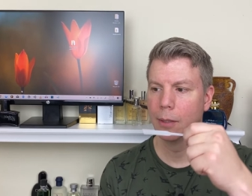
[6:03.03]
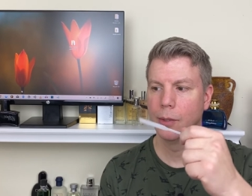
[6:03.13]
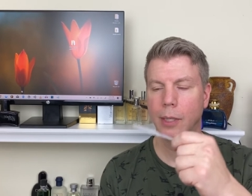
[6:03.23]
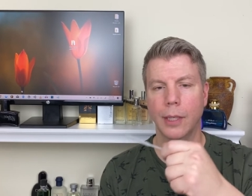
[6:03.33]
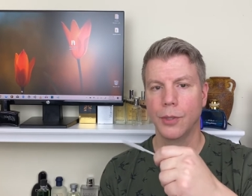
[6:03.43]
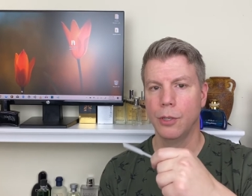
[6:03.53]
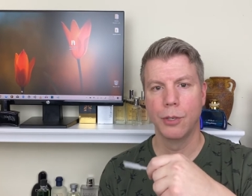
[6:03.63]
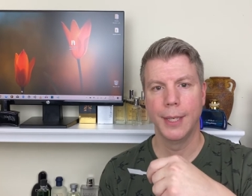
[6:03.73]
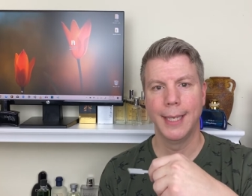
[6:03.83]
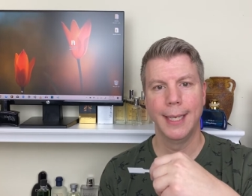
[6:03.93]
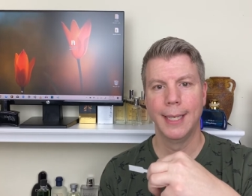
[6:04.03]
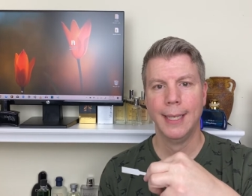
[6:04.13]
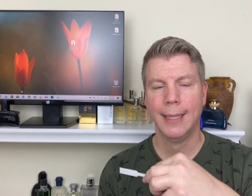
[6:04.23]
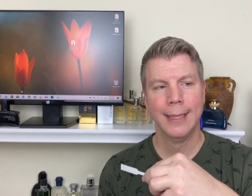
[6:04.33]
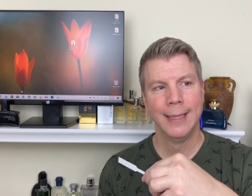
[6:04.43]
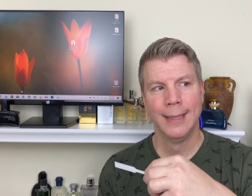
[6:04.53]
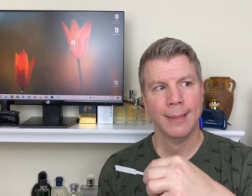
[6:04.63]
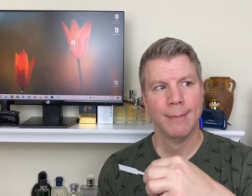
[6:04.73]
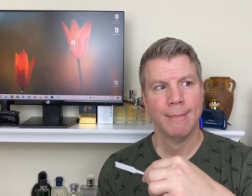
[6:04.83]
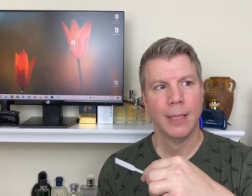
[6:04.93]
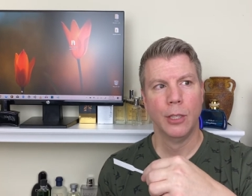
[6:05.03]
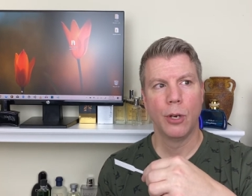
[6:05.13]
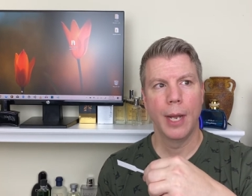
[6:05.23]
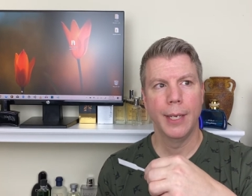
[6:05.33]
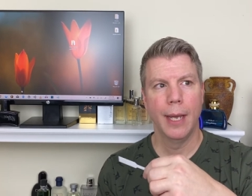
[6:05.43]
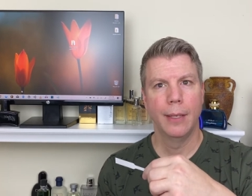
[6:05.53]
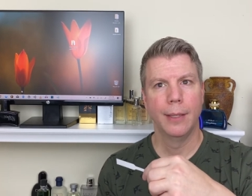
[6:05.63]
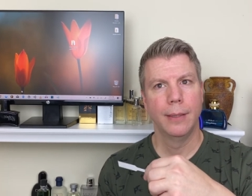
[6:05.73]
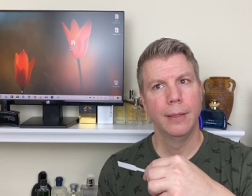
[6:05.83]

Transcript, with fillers: Because it doesn't usually take, the dry down, the,